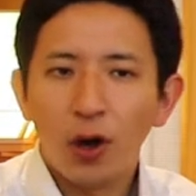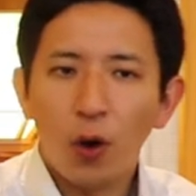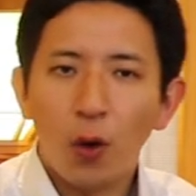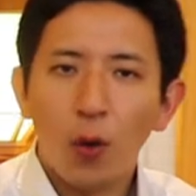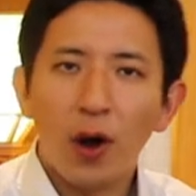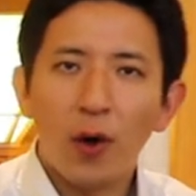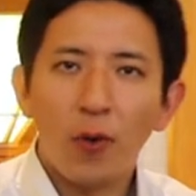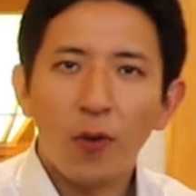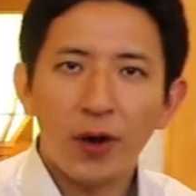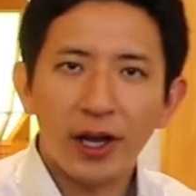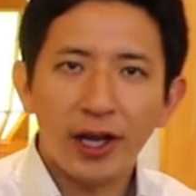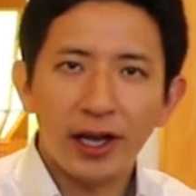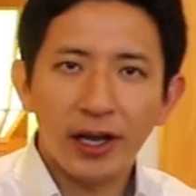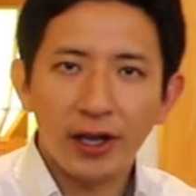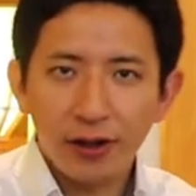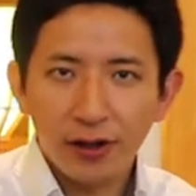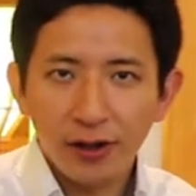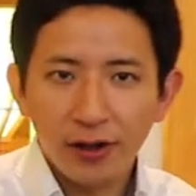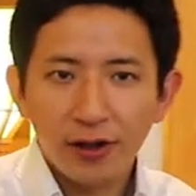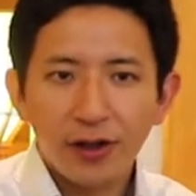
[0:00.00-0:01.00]
or
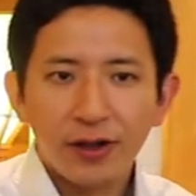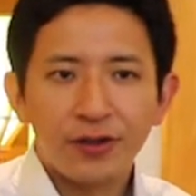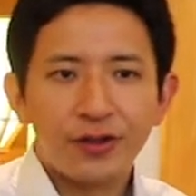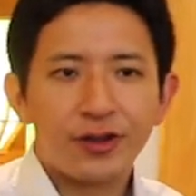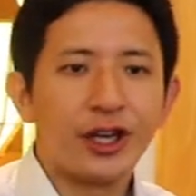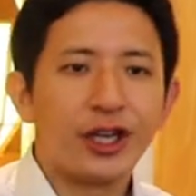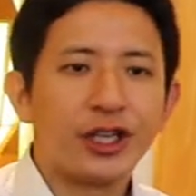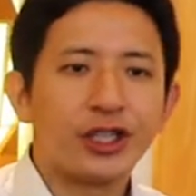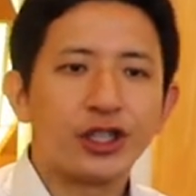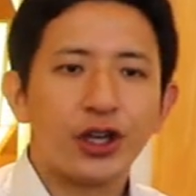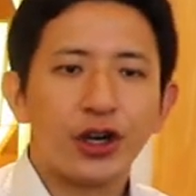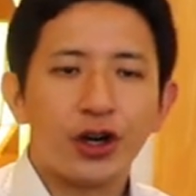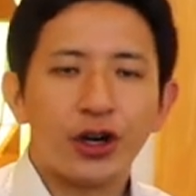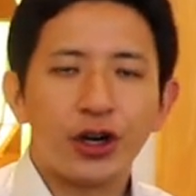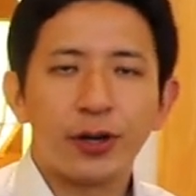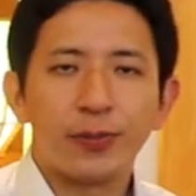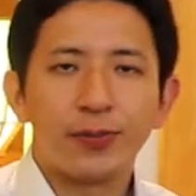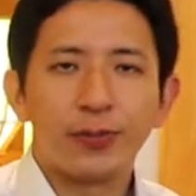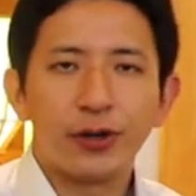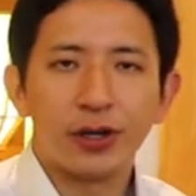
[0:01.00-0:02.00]
read this
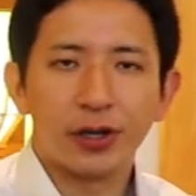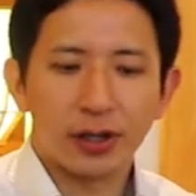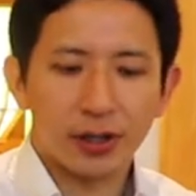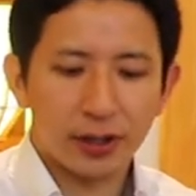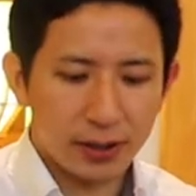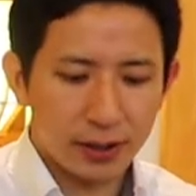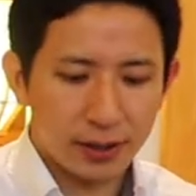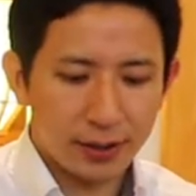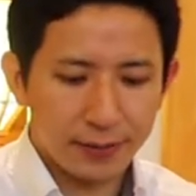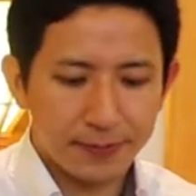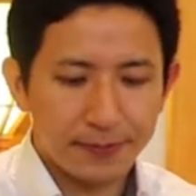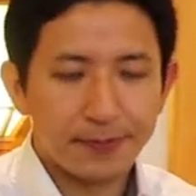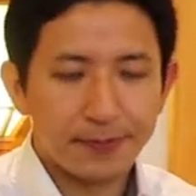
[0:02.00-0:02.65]
her book.